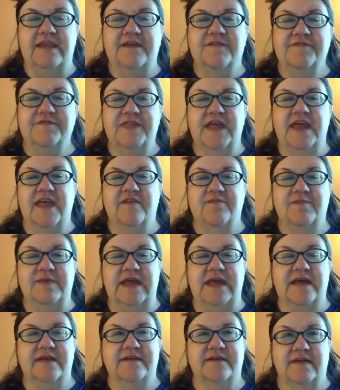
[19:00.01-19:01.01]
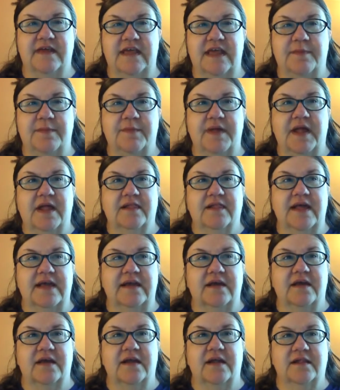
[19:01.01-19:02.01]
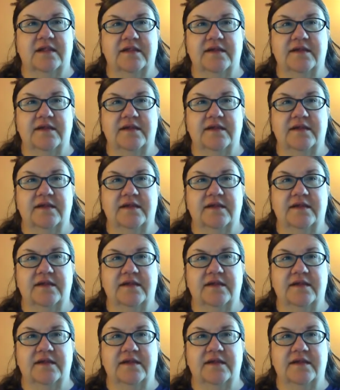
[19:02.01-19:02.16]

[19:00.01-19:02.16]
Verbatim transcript: If they have begun to keep like a